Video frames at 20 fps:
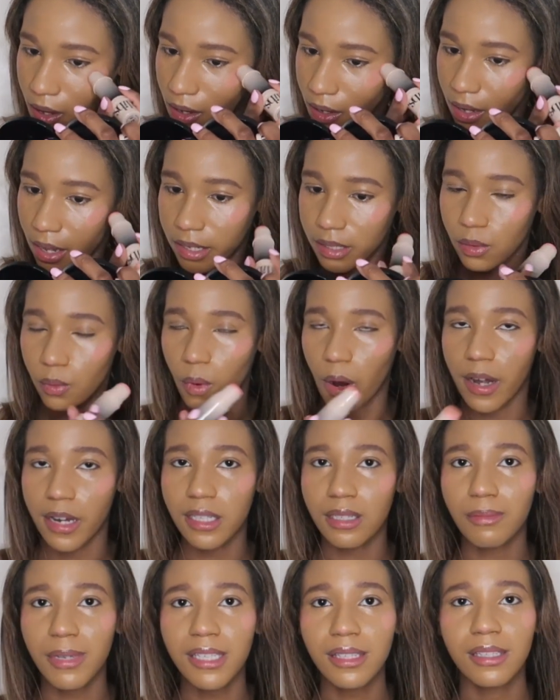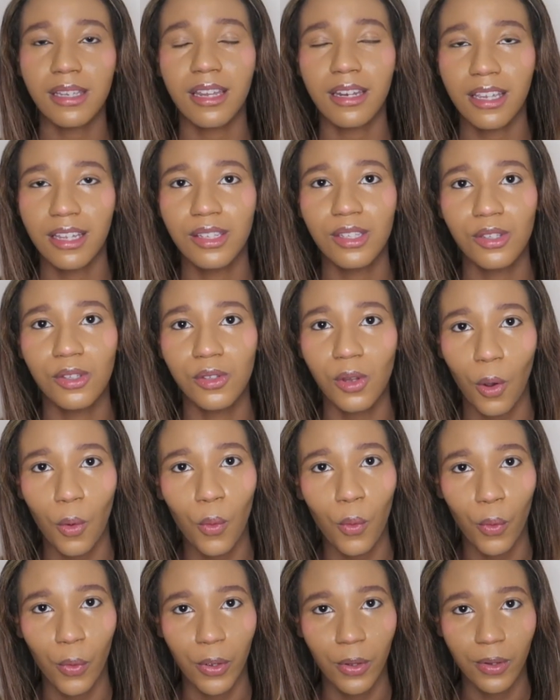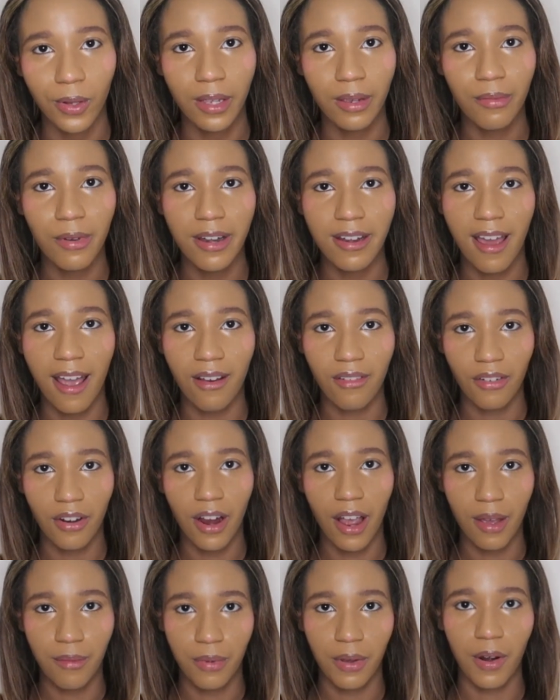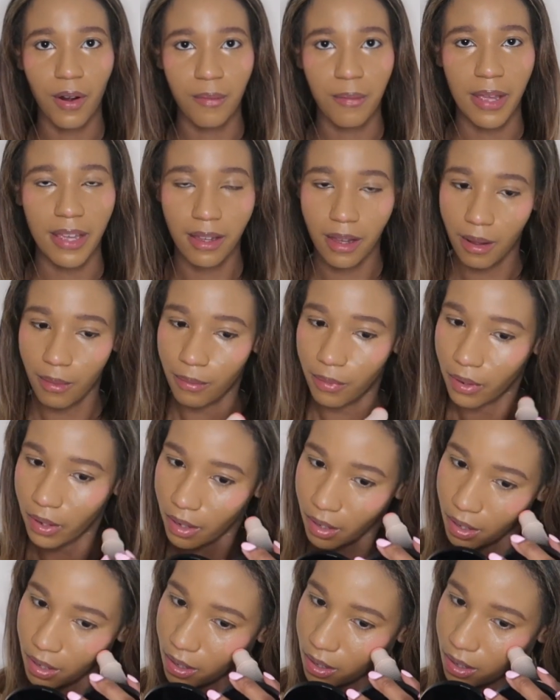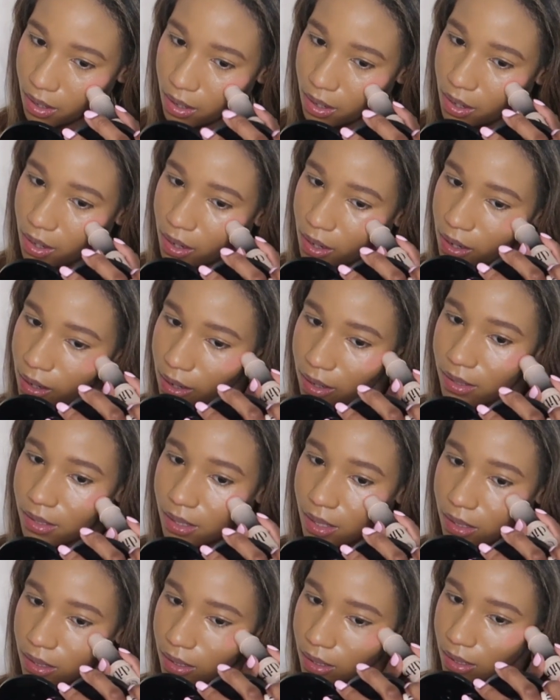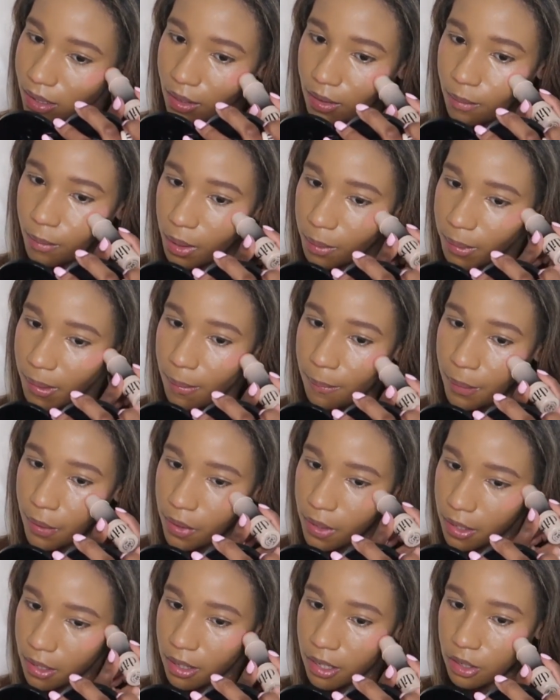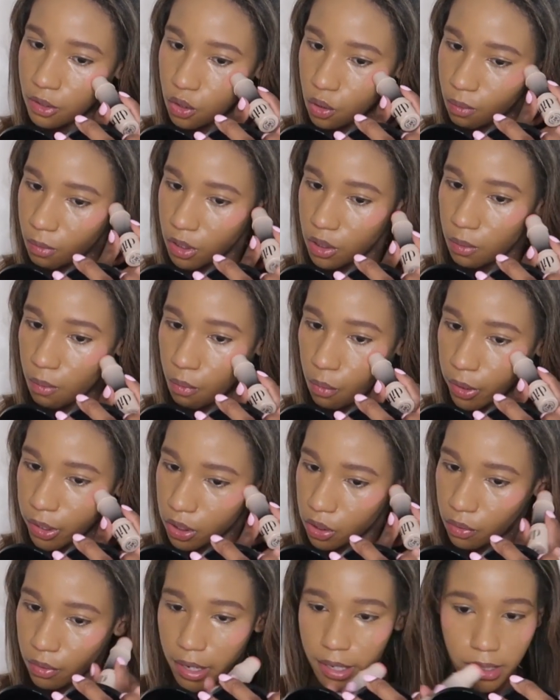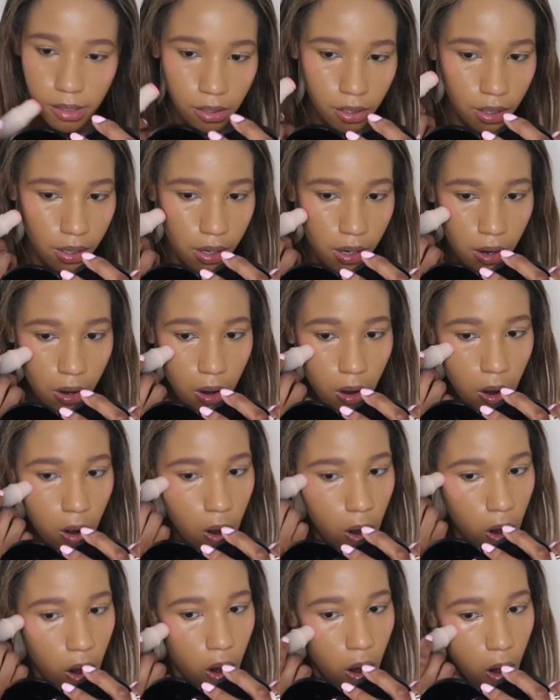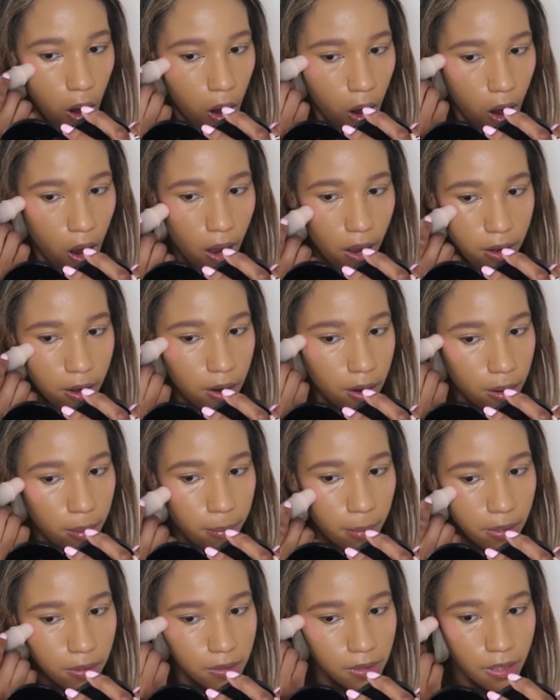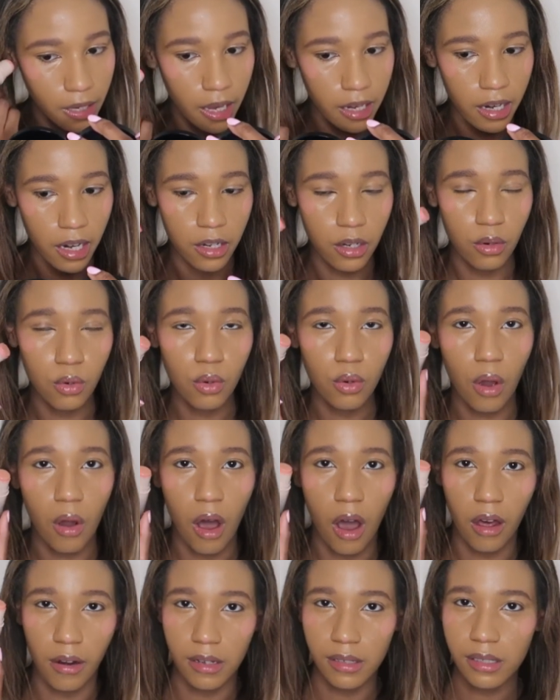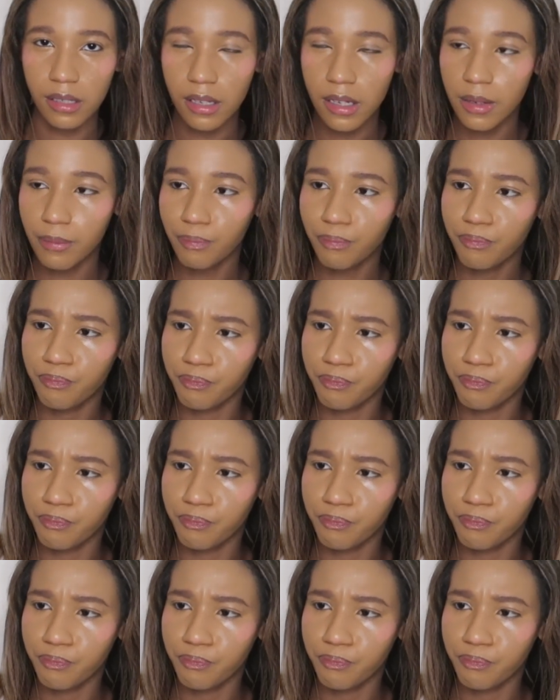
guys, why does my skin get so oily whenever I put on makeup? Like, it's insane. Maybe I'm putting like too much moisturizer on my skin. And you honestly,